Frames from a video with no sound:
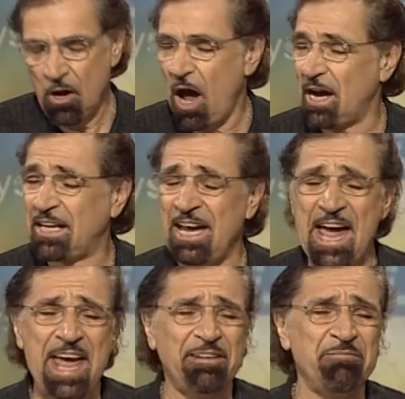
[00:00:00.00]
I
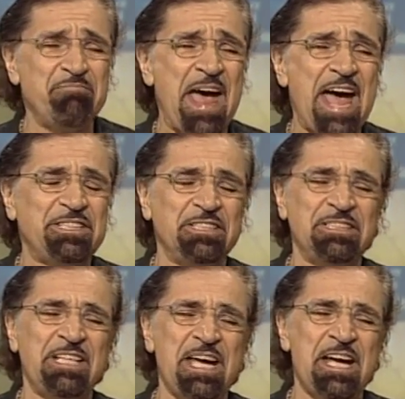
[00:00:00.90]
can't
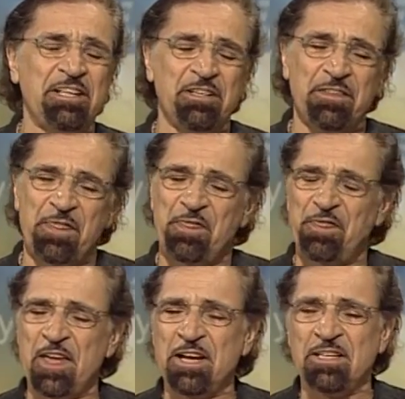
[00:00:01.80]
imagine
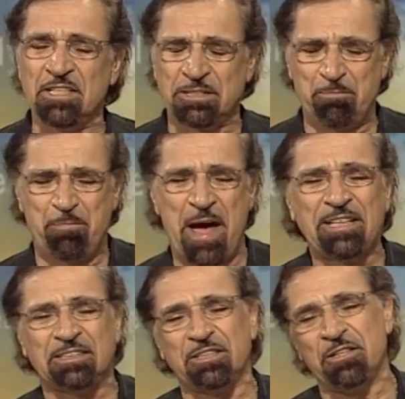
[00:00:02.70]
anything that's
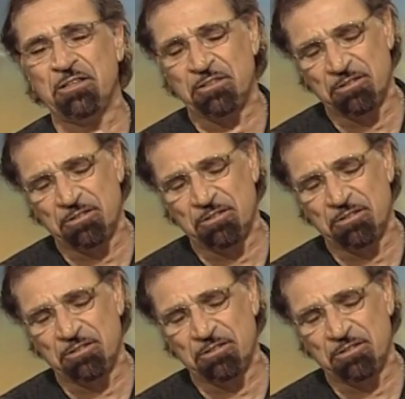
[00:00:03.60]
better.